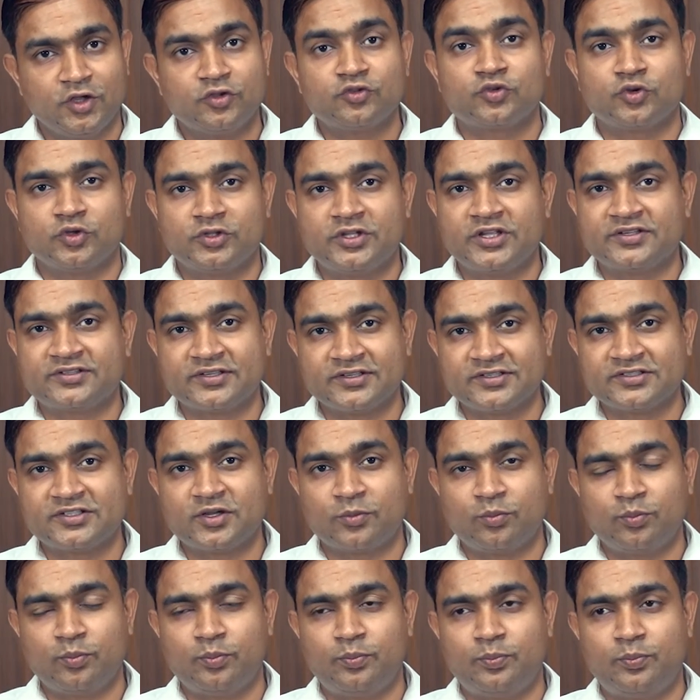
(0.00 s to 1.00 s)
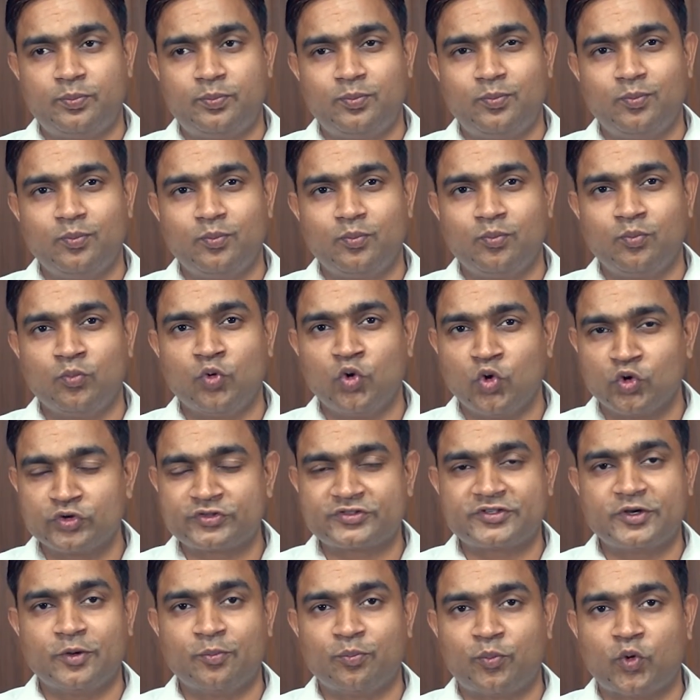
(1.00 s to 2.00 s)
So this is the
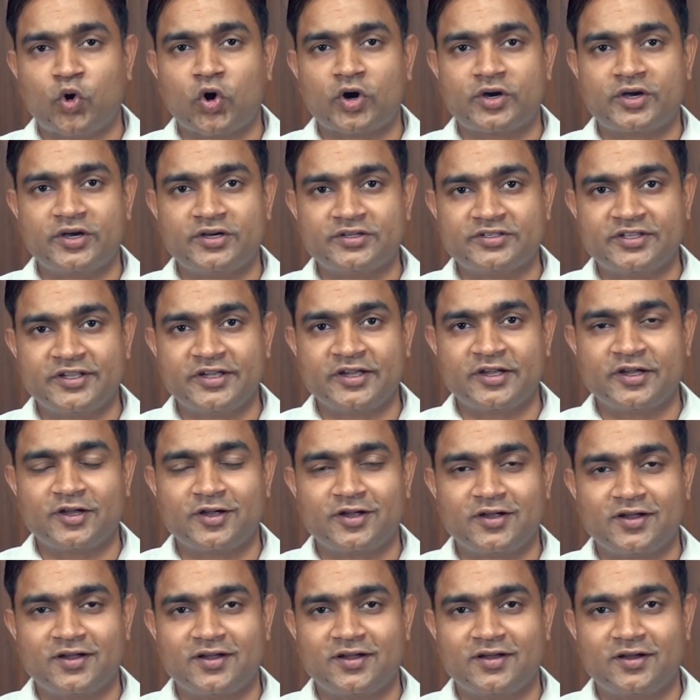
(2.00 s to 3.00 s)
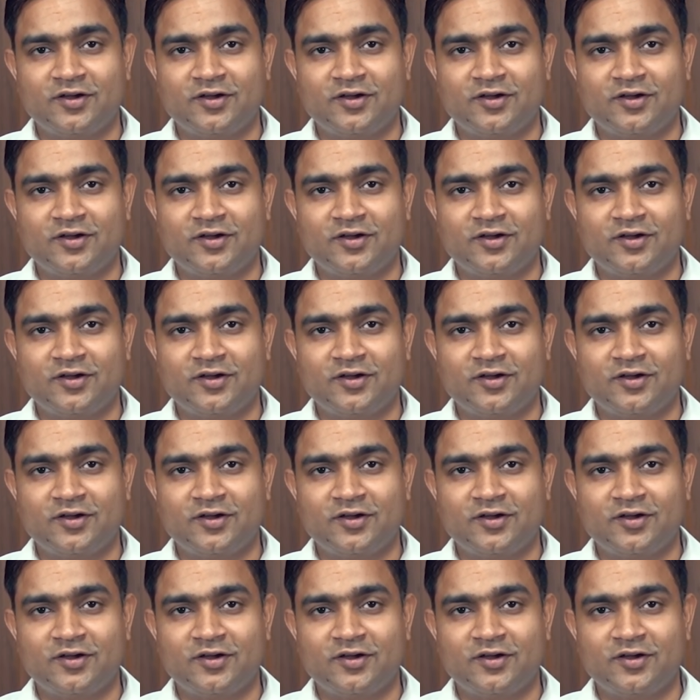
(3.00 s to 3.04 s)
most important thing